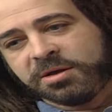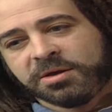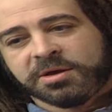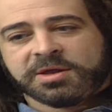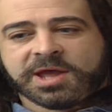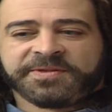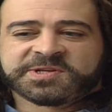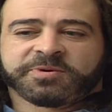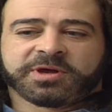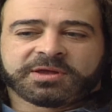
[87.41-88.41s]
At
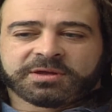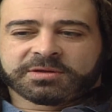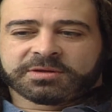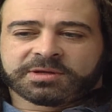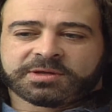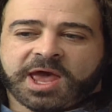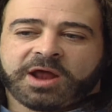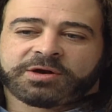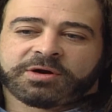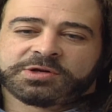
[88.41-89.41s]
this point,
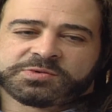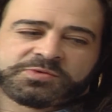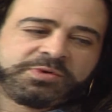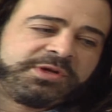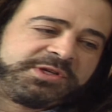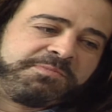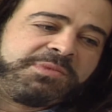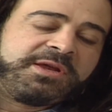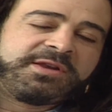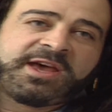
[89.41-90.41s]
Counting Crows was really just
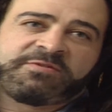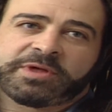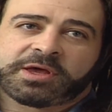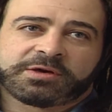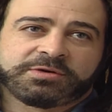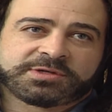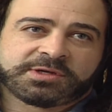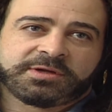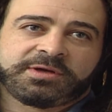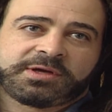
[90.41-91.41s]
me and Dave playing
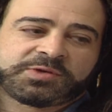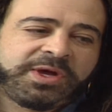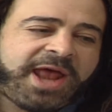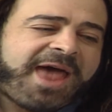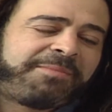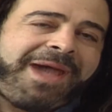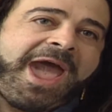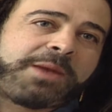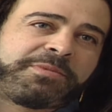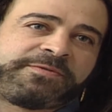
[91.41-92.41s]
acoustically, because we had a
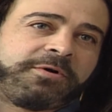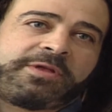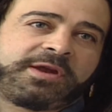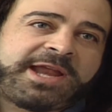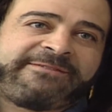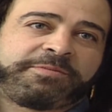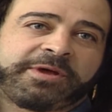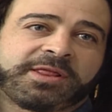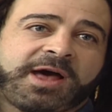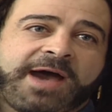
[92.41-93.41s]
band before that had never
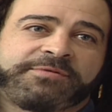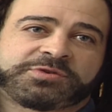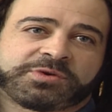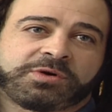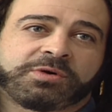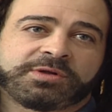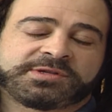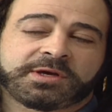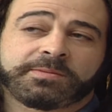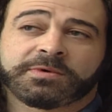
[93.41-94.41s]
played live. We just recorded
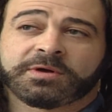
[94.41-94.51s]
some.